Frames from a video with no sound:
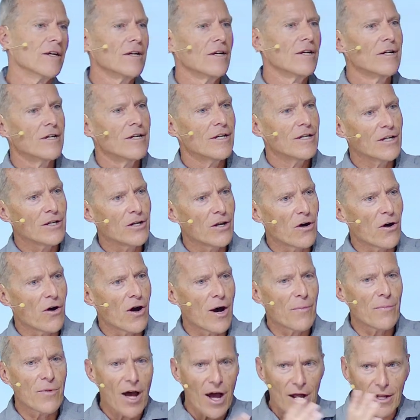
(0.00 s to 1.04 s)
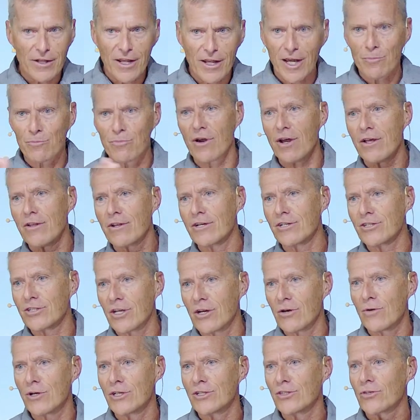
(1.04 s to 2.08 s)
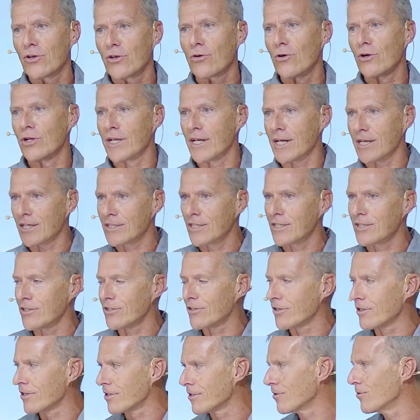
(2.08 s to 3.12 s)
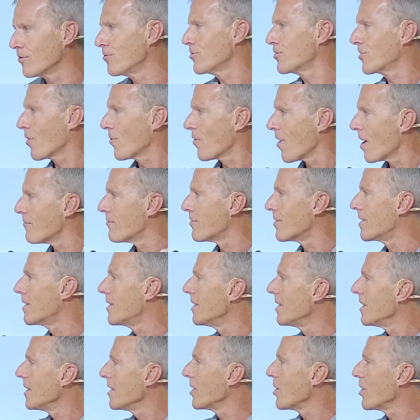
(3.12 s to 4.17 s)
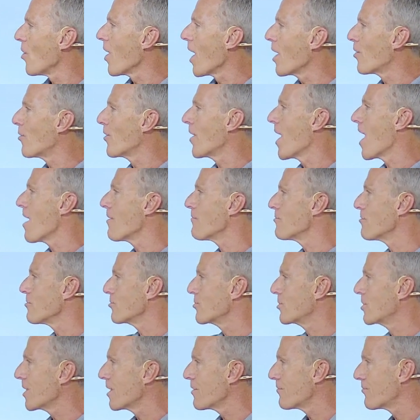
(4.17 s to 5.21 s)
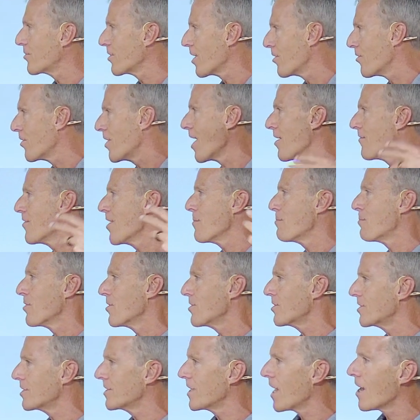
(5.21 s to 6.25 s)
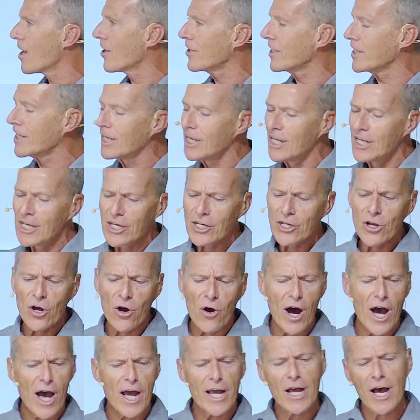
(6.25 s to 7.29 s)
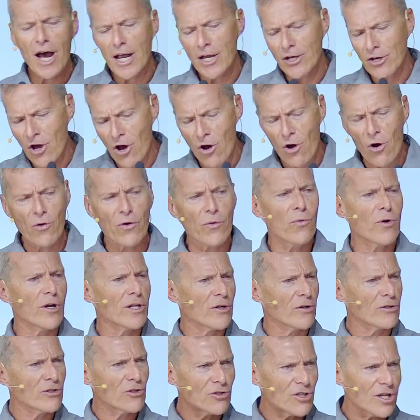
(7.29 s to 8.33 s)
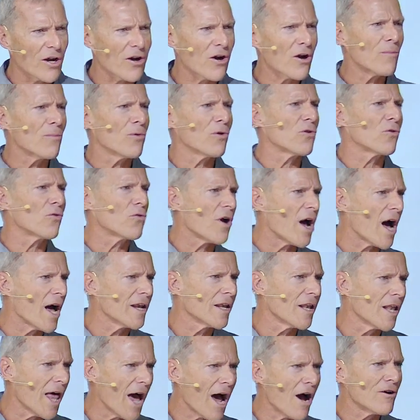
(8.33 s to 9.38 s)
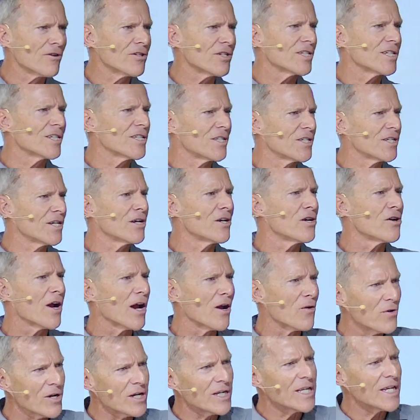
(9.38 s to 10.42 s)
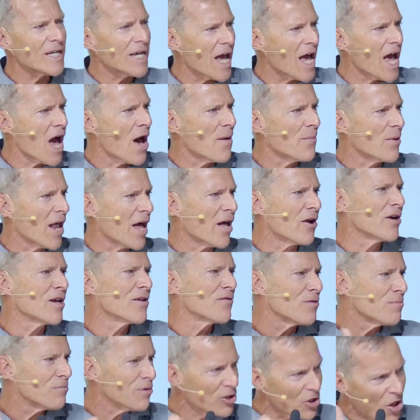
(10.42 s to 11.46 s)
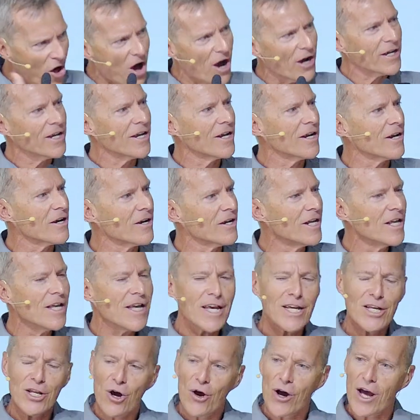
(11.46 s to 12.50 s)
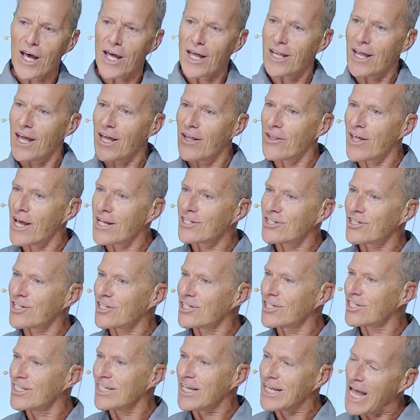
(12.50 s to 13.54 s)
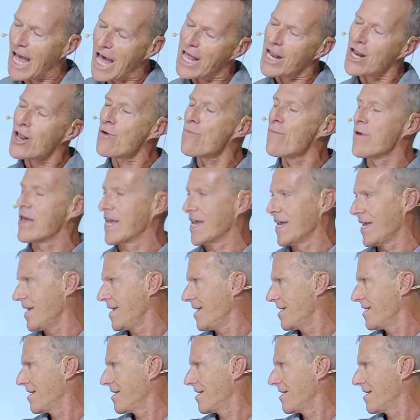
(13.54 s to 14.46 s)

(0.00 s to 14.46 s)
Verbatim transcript: you know, I'm not like brother so and so or like sister whosoever. You know, I don't have those gifts. I don't have that personality. You know, I, I know what a terrible, rotten, lousy sinner I really am, and I don't even belong here. You know, and, and that's just the enemy